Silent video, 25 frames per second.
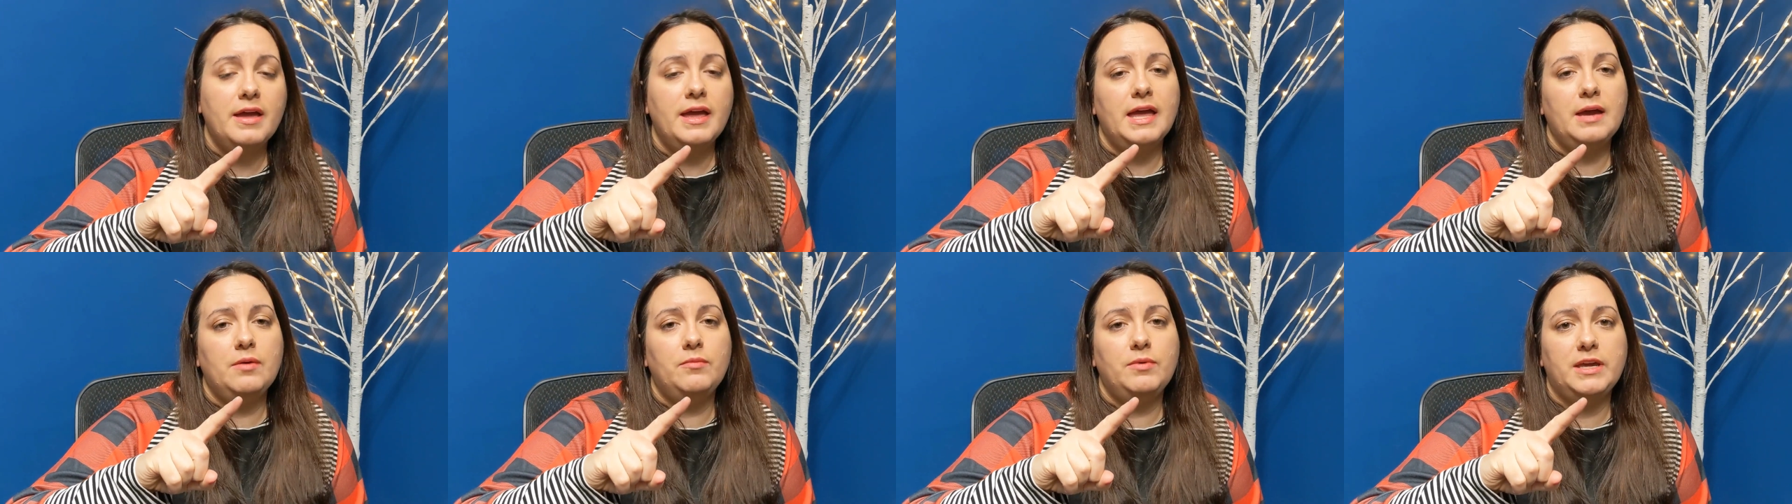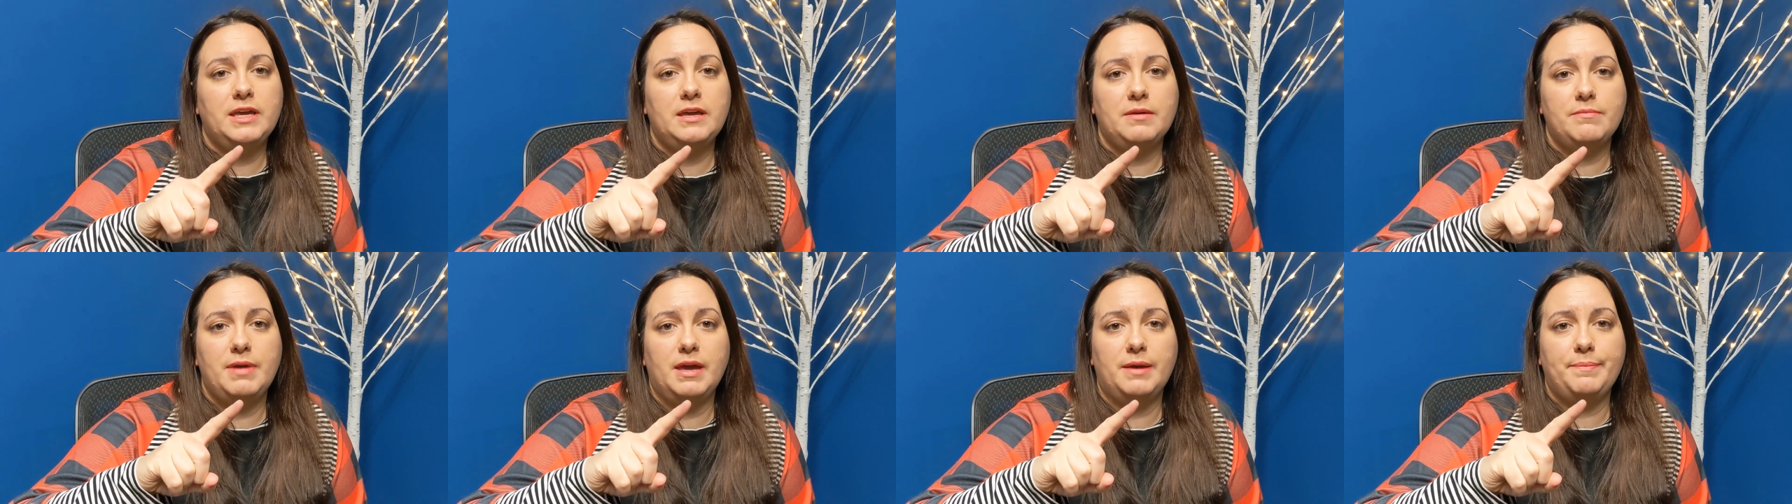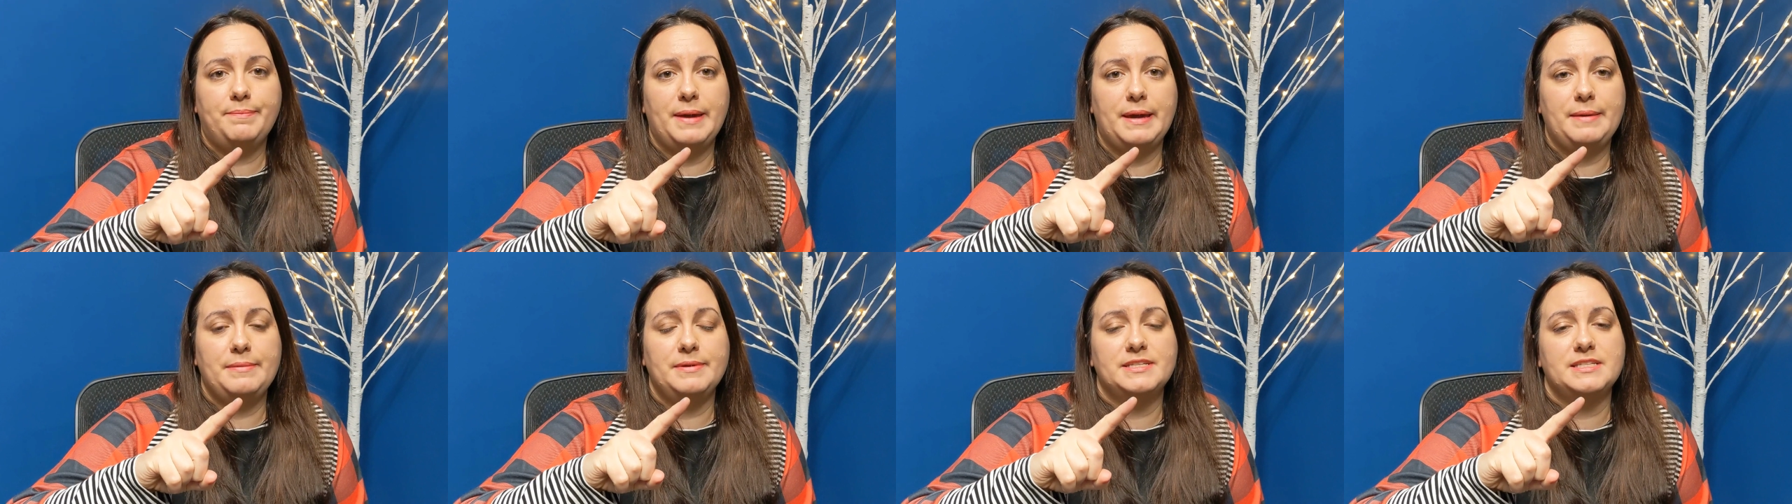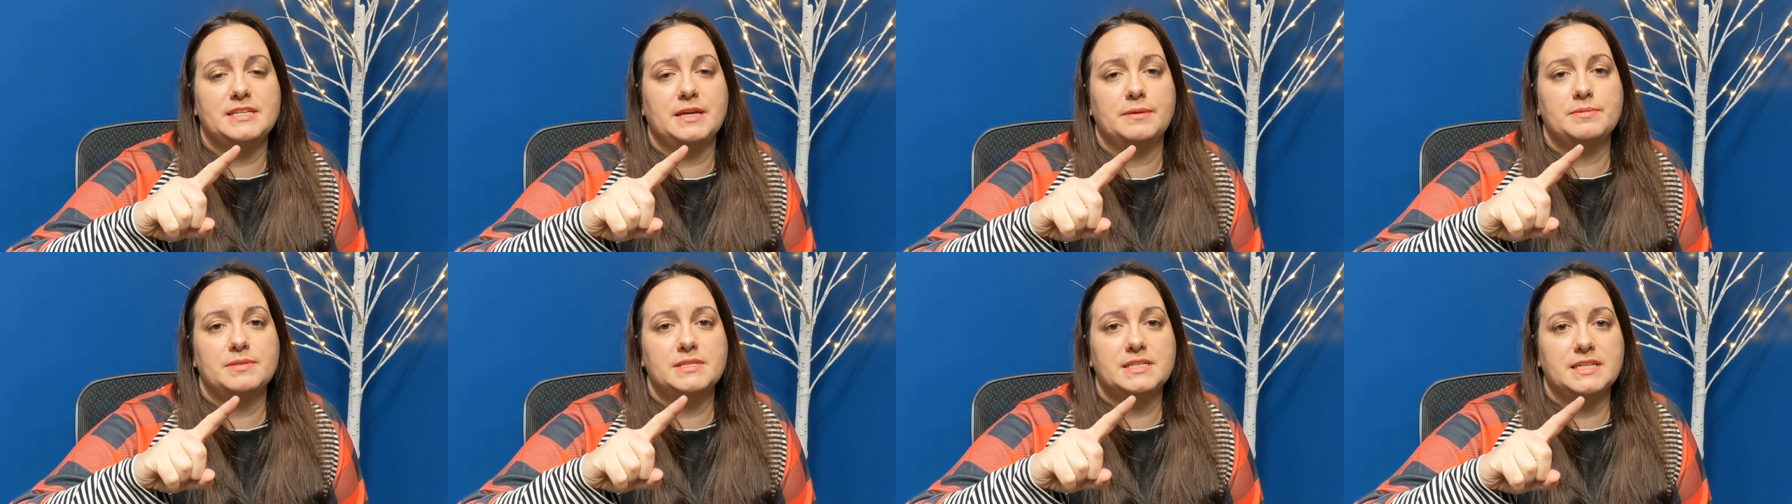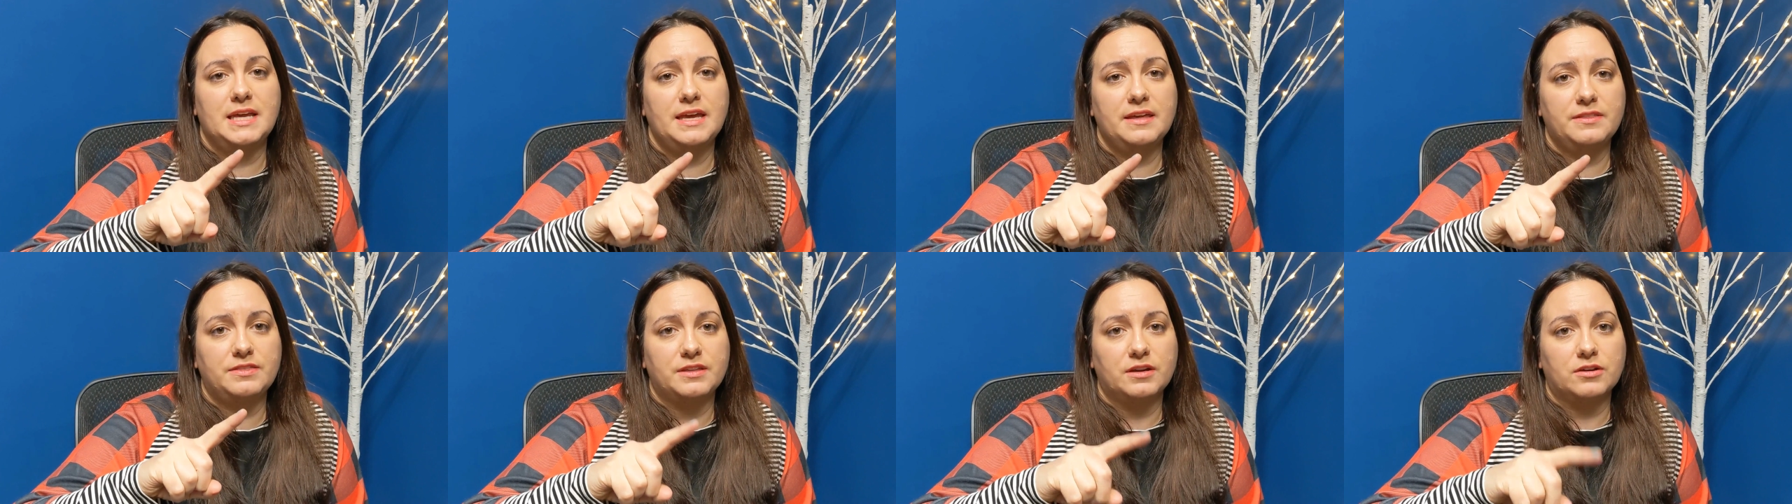and we can make baby steps
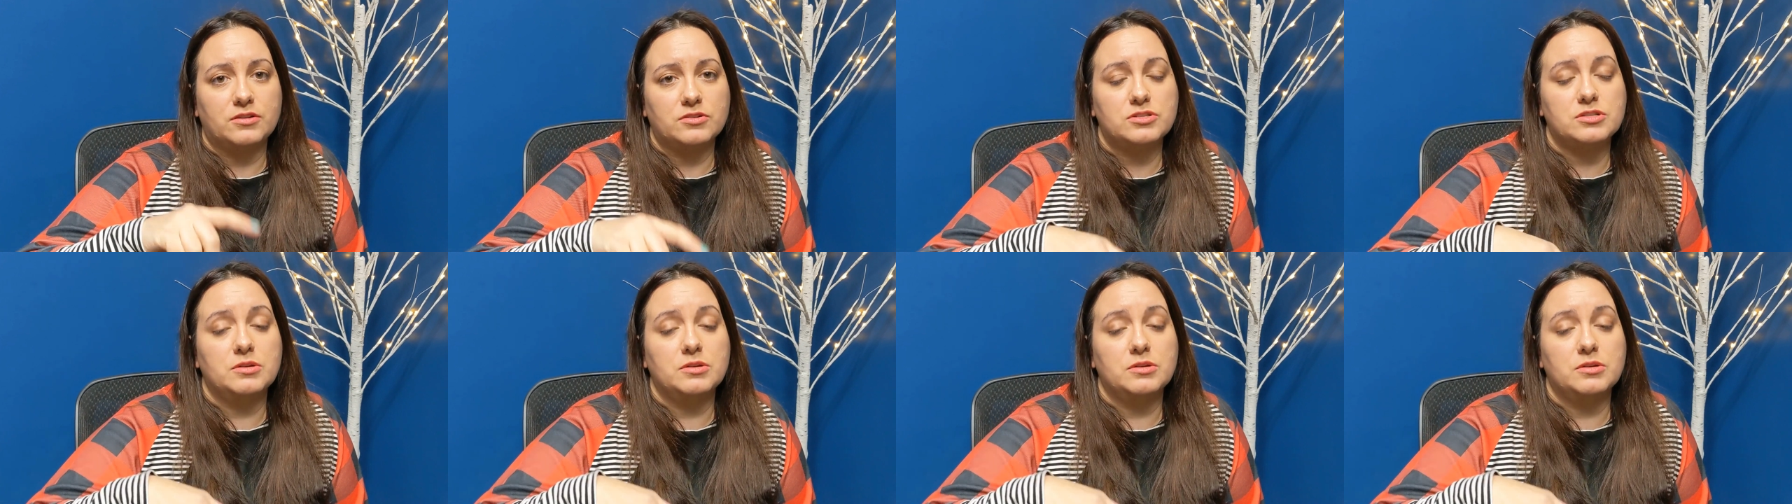to get there.